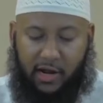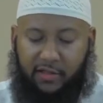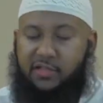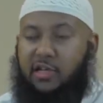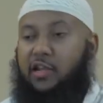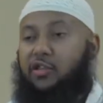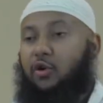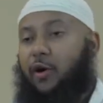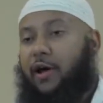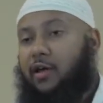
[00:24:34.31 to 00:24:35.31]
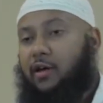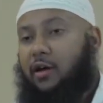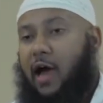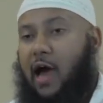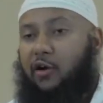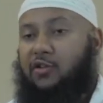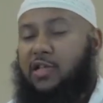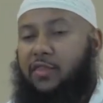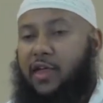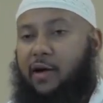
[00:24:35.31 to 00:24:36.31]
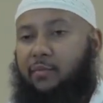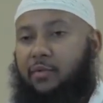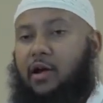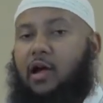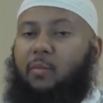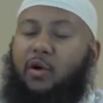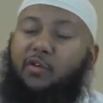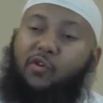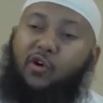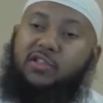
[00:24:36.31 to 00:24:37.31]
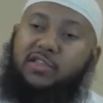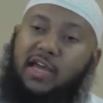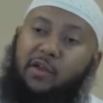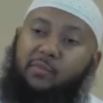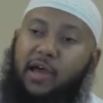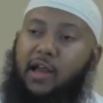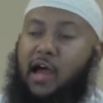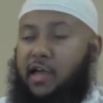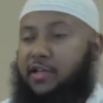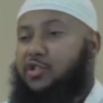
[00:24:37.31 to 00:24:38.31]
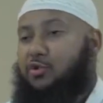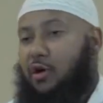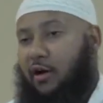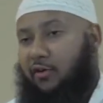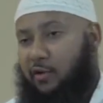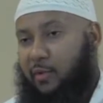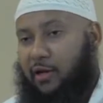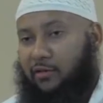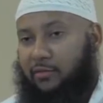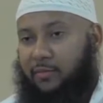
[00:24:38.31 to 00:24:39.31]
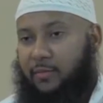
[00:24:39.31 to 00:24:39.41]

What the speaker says: And they started throwing arrows at them. But of course, 10 men against 200 men.